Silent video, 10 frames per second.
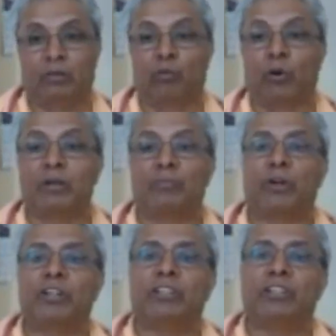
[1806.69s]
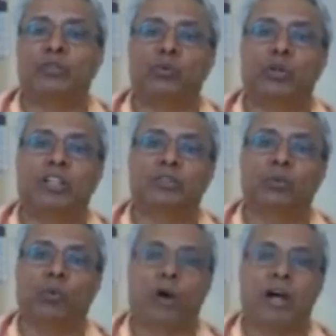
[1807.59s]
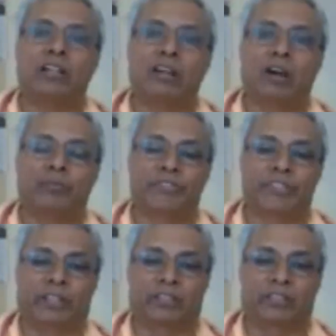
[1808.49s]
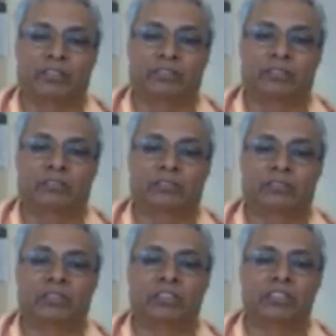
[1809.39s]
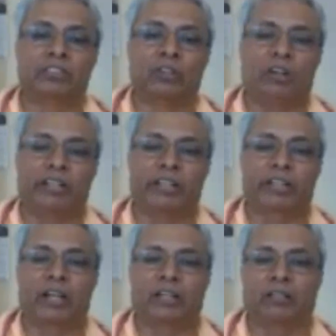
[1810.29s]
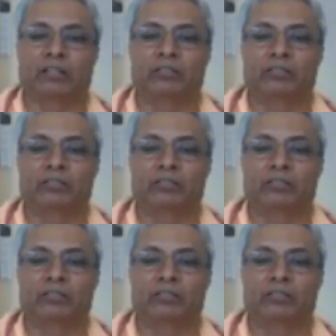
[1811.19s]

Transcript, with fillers: One pointed towards one object. This is called Ekagra